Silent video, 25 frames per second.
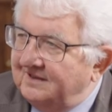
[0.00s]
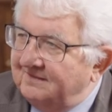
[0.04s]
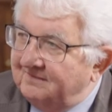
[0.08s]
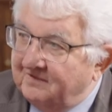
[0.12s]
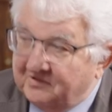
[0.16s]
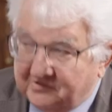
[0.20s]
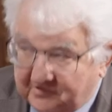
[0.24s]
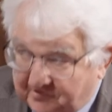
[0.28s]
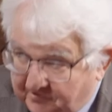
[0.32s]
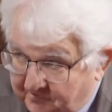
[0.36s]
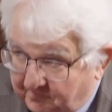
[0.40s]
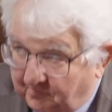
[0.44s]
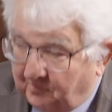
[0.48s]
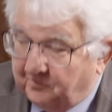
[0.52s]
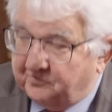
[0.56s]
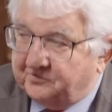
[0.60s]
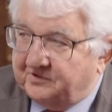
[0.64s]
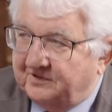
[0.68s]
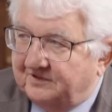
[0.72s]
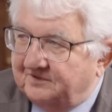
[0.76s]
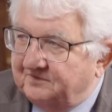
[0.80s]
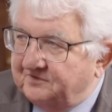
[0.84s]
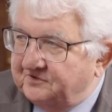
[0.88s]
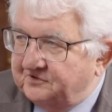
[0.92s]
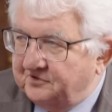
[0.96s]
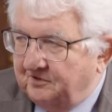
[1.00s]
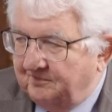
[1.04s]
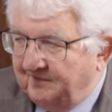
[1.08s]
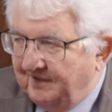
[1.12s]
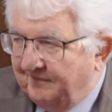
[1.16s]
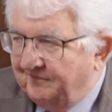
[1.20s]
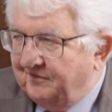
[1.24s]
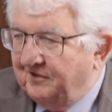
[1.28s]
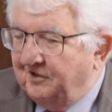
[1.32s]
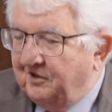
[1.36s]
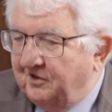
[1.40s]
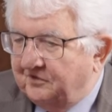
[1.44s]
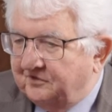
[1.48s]
which is water, so we
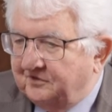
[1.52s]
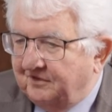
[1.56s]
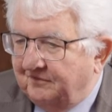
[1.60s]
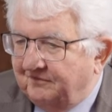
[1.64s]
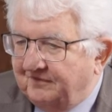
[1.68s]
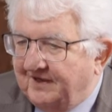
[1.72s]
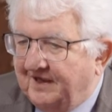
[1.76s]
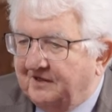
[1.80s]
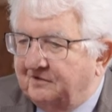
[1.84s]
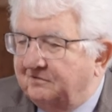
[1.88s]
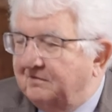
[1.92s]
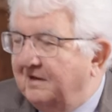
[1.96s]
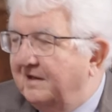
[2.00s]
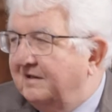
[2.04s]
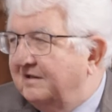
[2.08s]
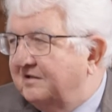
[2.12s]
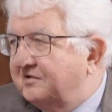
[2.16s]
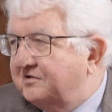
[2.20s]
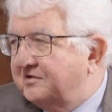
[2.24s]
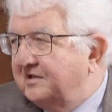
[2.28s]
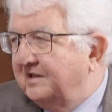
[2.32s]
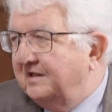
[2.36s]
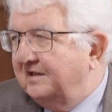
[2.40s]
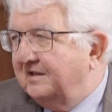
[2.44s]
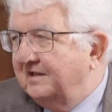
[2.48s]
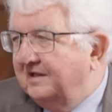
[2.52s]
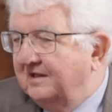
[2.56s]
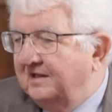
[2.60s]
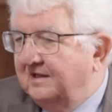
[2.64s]
have a lot of hydro energy